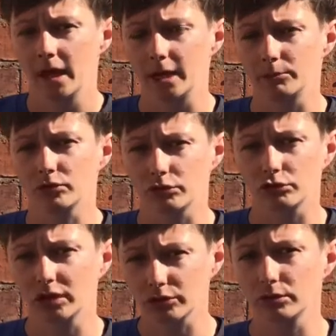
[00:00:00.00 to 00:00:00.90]
So try
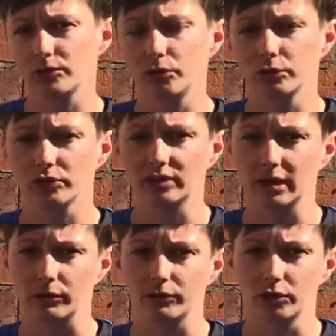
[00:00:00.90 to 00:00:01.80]
and do it for yourself.
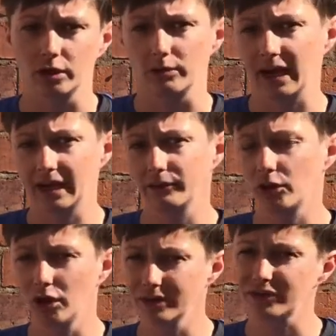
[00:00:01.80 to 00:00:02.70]
You know, have
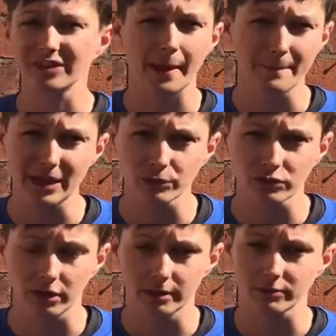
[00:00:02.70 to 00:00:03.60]
kind of set meal
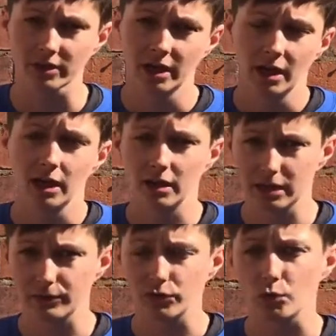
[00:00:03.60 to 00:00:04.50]
times
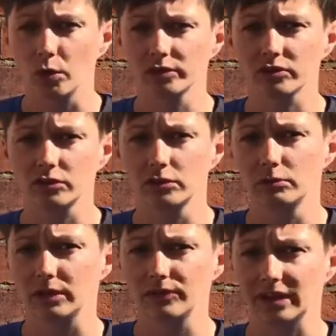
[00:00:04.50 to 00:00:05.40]
if you want to,
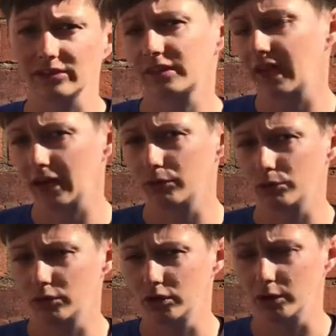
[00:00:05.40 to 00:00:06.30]
if that's how,
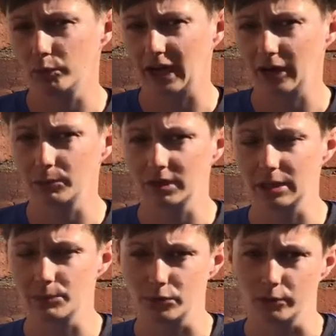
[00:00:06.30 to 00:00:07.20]
you know, will help keep
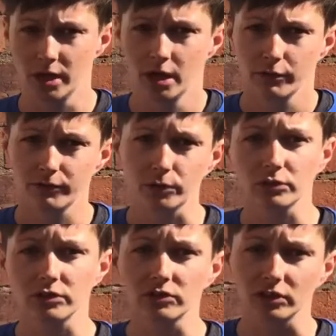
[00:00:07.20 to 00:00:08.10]
you
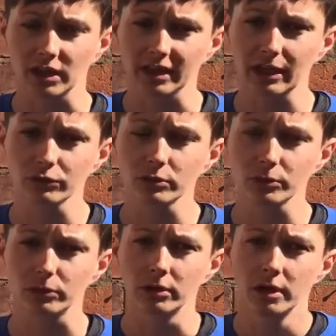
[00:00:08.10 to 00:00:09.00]
focused and
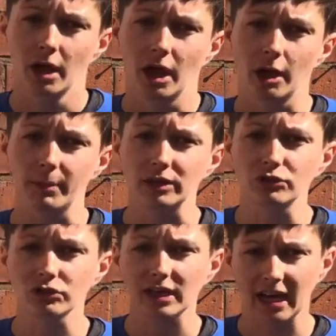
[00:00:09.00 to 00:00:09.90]
accountable. And
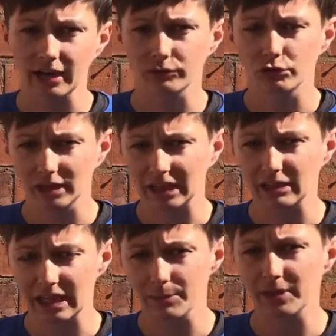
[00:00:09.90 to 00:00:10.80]
just try and
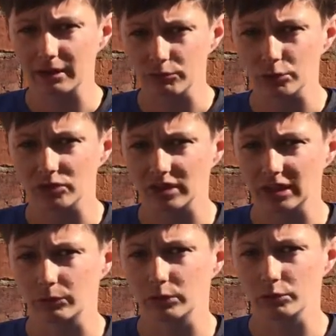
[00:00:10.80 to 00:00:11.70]
keep that routine,
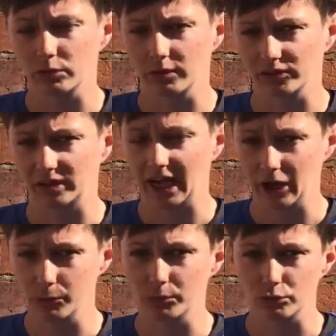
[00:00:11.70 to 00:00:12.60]
which will obviously
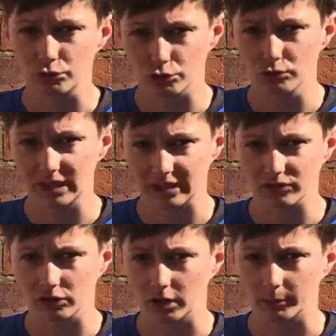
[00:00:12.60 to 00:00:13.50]
help you during this
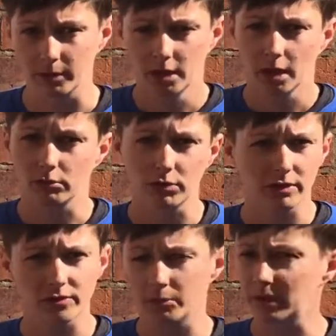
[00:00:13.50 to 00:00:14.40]
time, rather
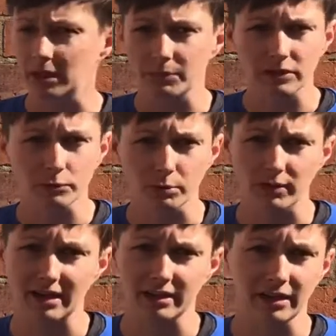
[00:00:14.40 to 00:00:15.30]
than being a bit
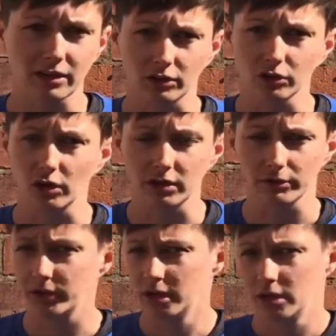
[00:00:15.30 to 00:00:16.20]
sporadic kind of,
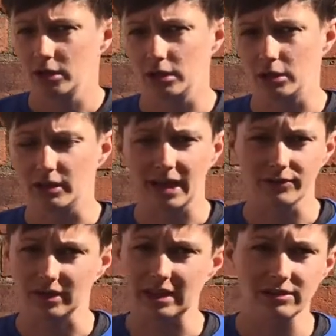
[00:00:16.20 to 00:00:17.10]
you know, you haven't
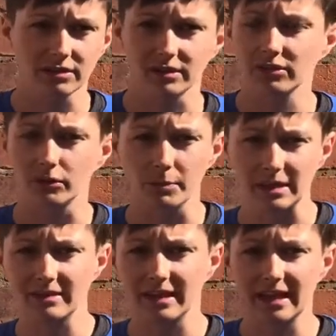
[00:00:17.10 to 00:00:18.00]
eaten until
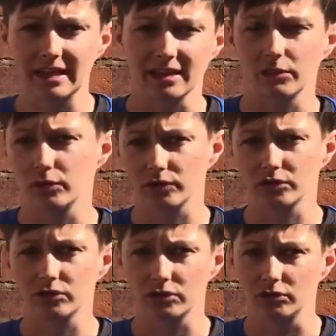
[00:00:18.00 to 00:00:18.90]
midday and then all of a
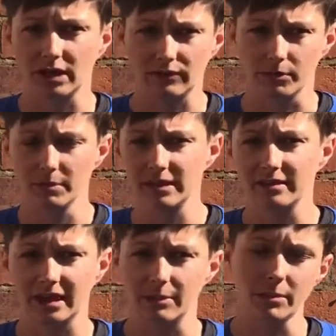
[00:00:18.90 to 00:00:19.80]
sudden you'll have a
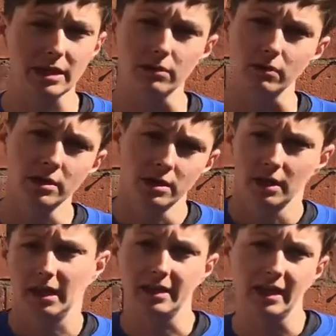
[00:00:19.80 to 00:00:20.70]
midday meal
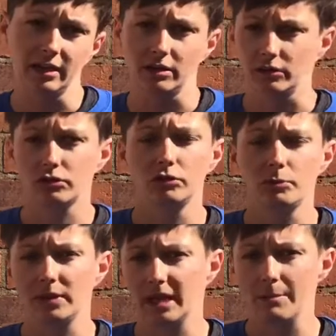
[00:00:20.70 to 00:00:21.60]
and then a 2
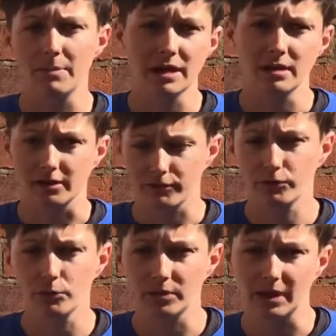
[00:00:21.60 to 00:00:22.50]
p.m. meal and a 4
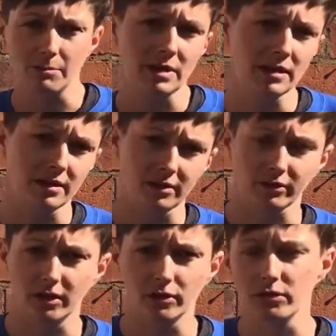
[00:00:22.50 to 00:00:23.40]
p.m. meal and
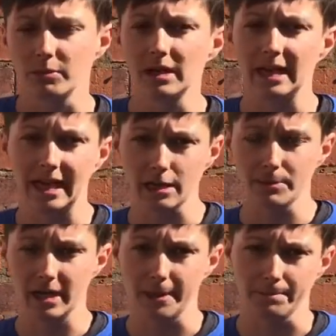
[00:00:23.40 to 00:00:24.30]
another meal at 8
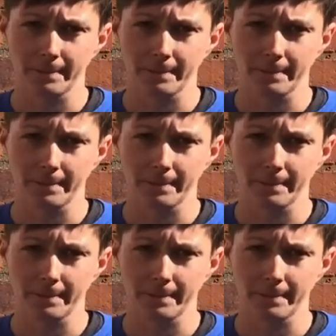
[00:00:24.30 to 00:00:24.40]
p.m.